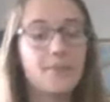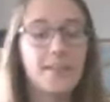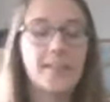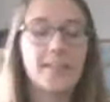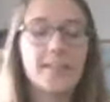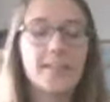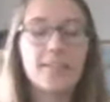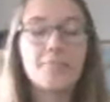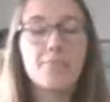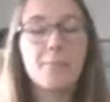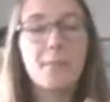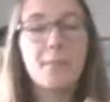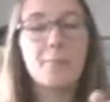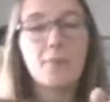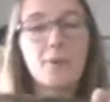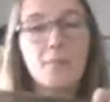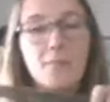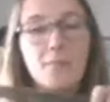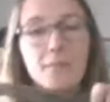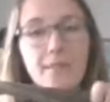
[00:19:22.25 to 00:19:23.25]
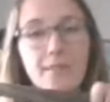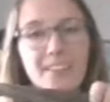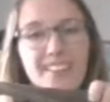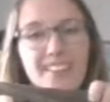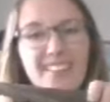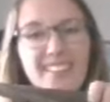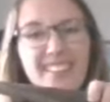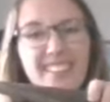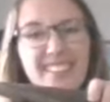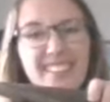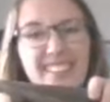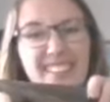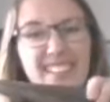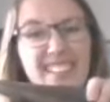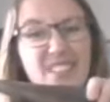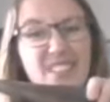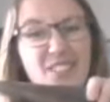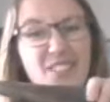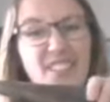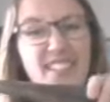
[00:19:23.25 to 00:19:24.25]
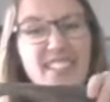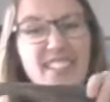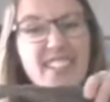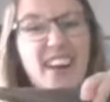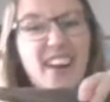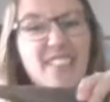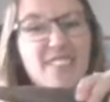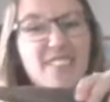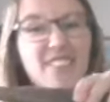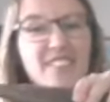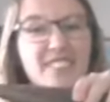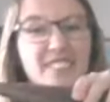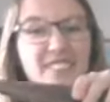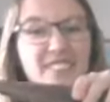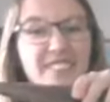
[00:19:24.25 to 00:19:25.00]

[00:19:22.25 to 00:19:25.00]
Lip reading: Again, remember, it's really tough.